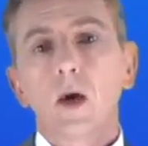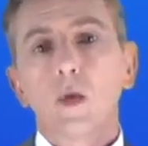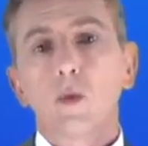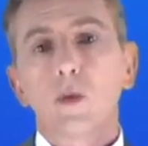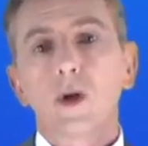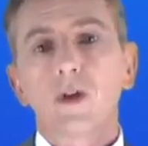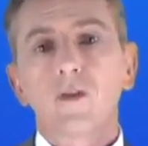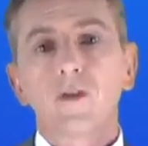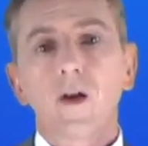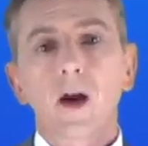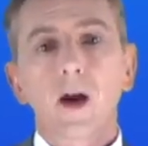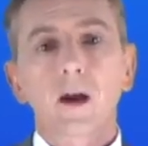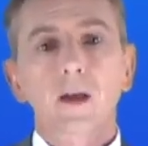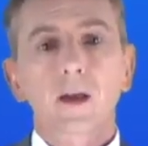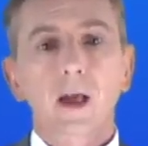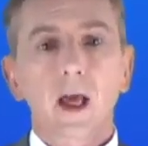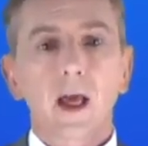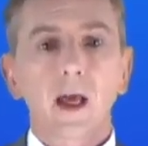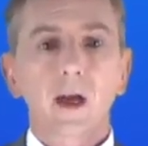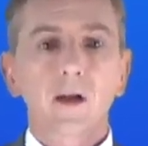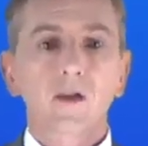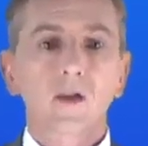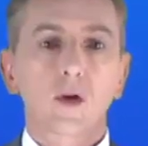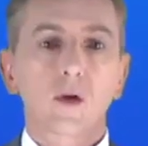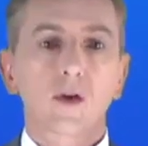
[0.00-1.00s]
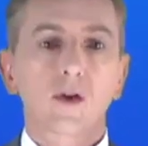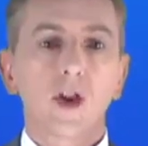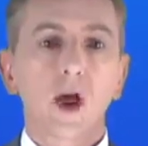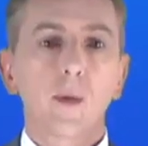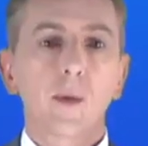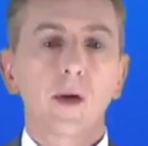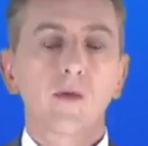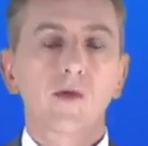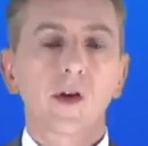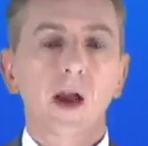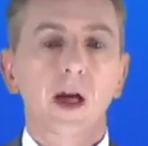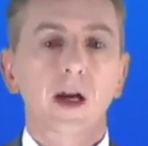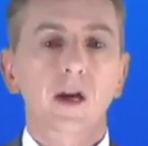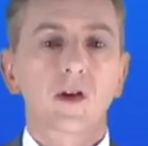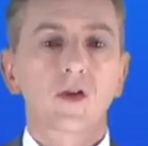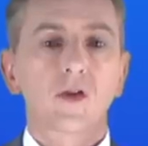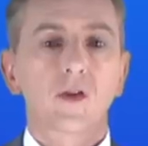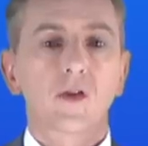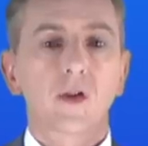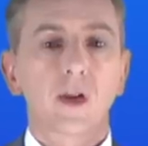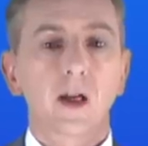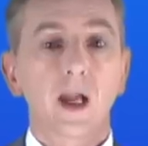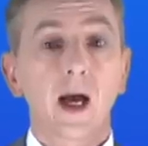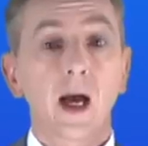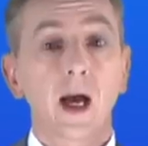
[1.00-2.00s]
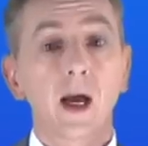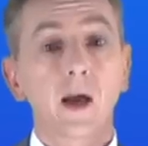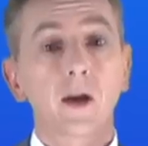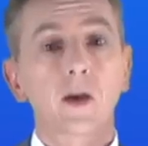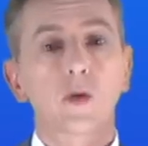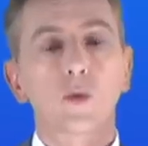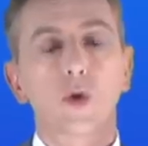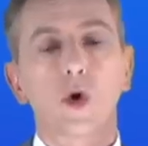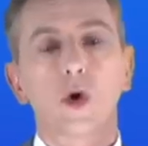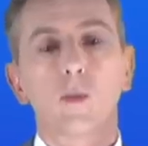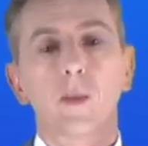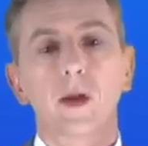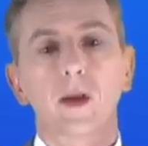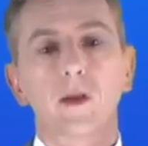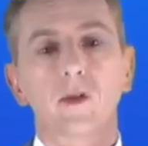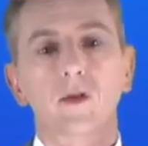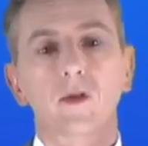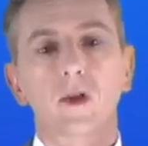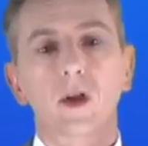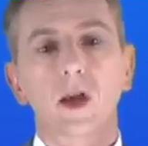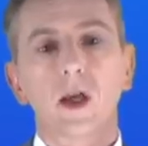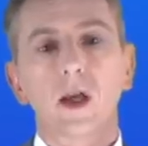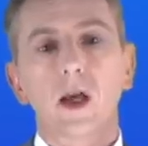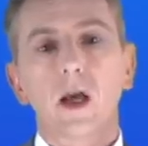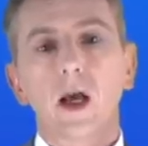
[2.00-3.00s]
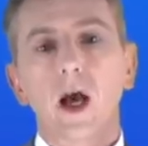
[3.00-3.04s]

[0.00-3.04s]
We find exothermic reactions in hand warmers,